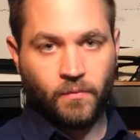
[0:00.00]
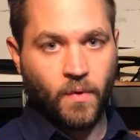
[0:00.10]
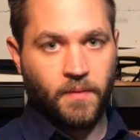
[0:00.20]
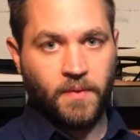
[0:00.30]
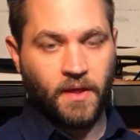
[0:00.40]

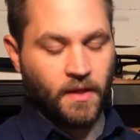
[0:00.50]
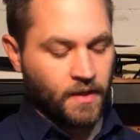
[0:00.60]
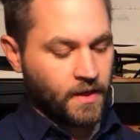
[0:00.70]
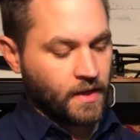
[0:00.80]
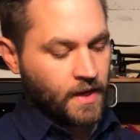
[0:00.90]
it's white
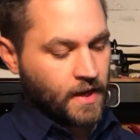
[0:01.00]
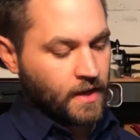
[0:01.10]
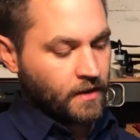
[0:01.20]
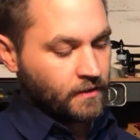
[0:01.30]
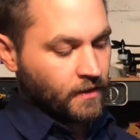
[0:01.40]
PLA,
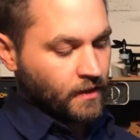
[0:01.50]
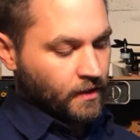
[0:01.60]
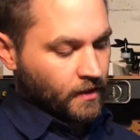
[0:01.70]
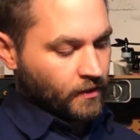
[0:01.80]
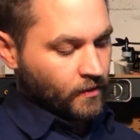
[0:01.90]
and
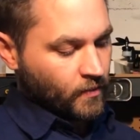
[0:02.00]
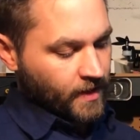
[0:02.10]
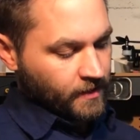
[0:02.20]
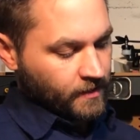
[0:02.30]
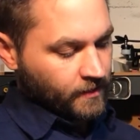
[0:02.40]

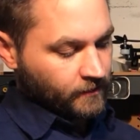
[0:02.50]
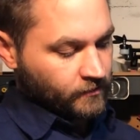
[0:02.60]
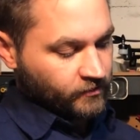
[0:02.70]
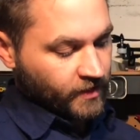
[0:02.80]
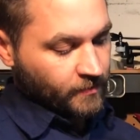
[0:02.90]
the way that
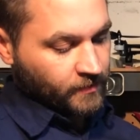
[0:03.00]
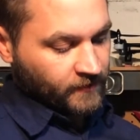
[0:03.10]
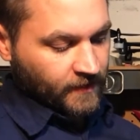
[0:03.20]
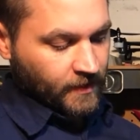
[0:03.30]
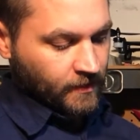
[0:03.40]
it
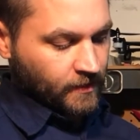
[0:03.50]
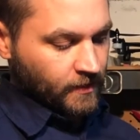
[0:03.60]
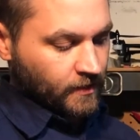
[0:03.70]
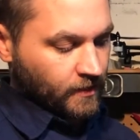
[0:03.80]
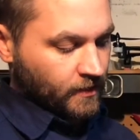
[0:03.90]
ships,
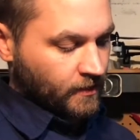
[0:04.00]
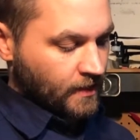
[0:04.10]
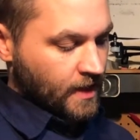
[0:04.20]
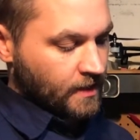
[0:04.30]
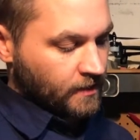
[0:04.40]
the
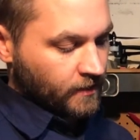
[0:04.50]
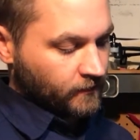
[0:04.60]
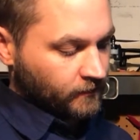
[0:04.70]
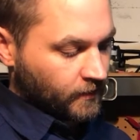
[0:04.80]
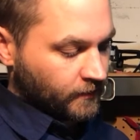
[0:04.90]
end
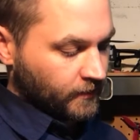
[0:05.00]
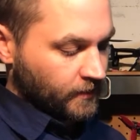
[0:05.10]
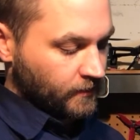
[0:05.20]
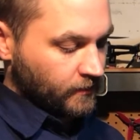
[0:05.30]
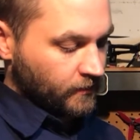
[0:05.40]
is
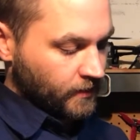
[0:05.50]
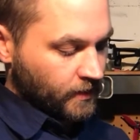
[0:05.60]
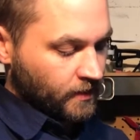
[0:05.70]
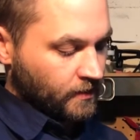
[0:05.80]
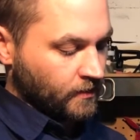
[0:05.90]
tucked into
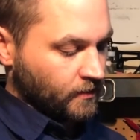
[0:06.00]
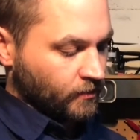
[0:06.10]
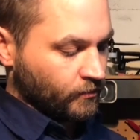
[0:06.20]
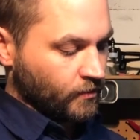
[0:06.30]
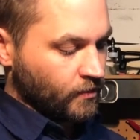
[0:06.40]
the
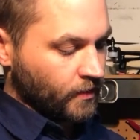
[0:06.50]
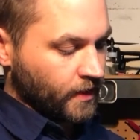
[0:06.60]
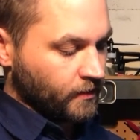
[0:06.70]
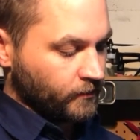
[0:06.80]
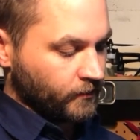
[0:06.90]

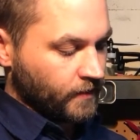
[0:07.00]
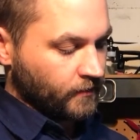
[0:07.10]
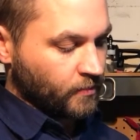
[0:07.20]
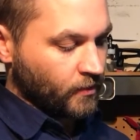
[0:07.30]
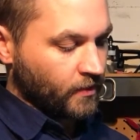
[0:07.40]
roll here, so
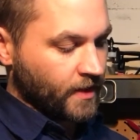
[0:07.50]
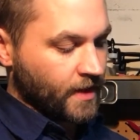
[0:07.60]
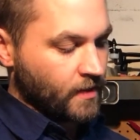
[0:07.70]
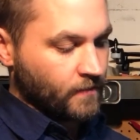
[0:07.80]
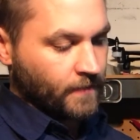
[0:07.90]
you have to pull
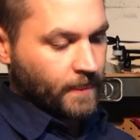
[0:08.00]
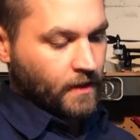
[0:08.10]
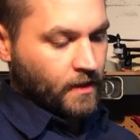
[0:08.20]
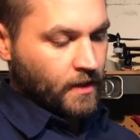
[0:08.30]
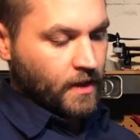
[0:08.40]
that out,
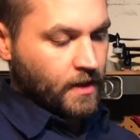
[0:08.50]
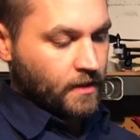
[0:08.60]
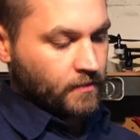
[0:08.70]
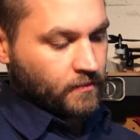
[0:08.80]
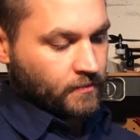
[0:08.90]

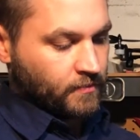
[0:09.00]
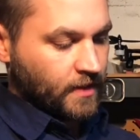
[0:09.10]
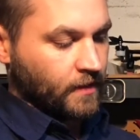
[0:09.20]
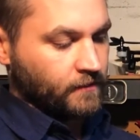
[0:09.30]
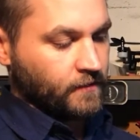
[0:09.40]
and
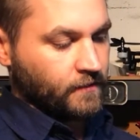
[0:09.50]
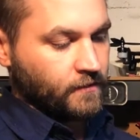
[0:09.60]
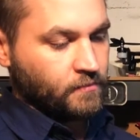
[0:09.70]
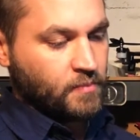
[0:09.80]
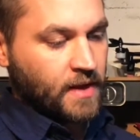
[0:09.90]
because
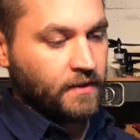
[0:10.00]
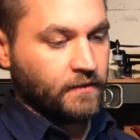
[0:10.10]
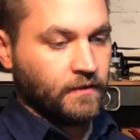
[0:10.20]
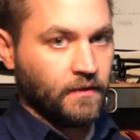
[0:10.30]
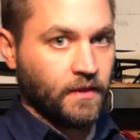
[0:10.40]
this is
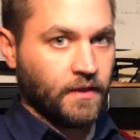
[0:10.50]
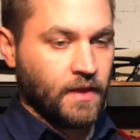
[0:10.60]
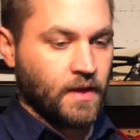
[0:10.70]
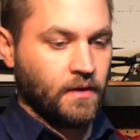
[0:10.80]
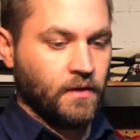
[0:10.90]
bent
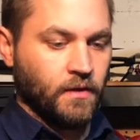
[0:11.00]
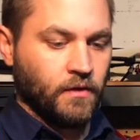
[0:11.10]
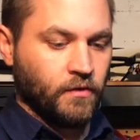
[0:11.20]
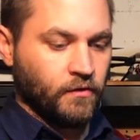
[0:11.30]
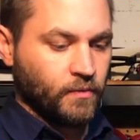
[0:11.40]
like that,
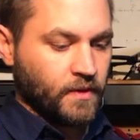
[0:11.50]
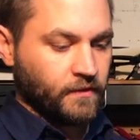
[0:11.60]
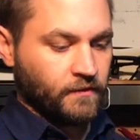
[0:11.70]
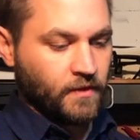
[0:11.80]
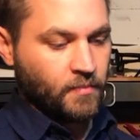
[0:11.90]
you just
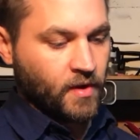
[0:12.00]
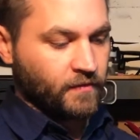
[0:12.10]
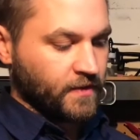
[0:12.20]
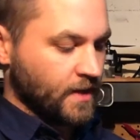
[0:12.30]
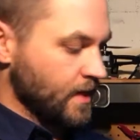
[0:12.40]
want to snip
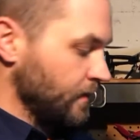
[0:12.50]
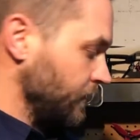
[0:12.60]
off the